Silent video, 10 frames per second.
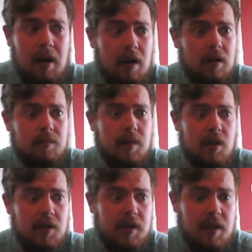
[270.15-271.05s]
He
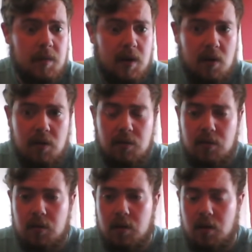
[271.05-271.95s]
looks like he's been on
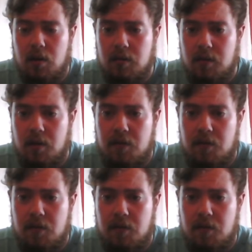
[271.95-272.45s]
a